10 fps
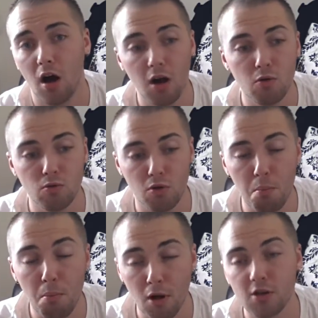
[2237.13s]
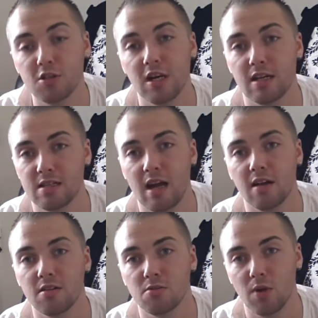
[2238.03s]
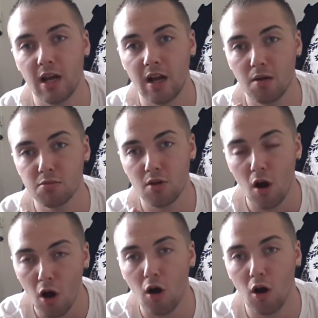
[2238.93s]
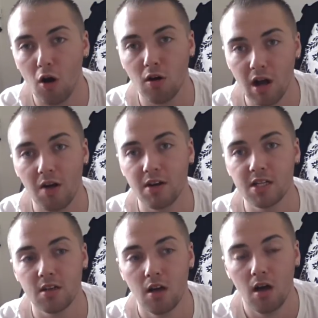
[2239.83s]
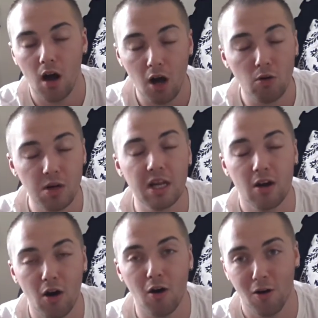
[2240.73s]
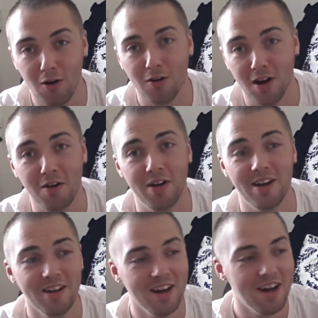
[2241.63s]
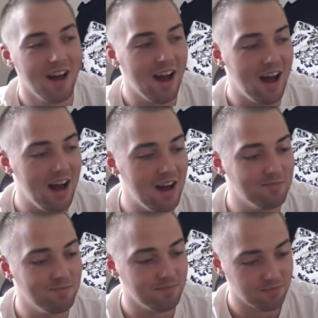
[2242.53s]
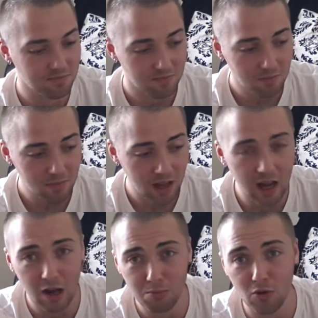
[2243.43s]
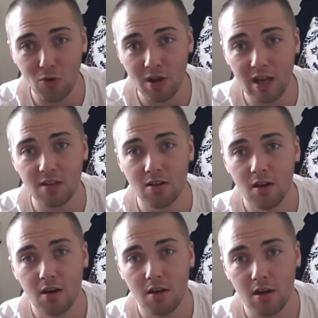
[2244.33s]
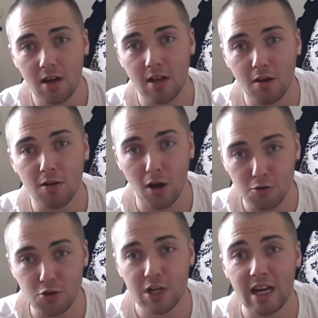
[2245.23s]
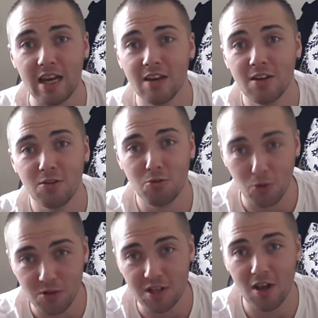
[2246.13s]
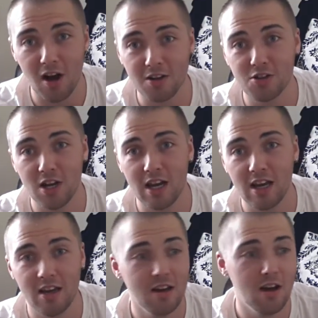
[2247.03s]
I will demolish it in seconds. When it comes to hot curries, I will eat a hot curry. And I'm talking, you know, ghost chili, Dorset Naga chili.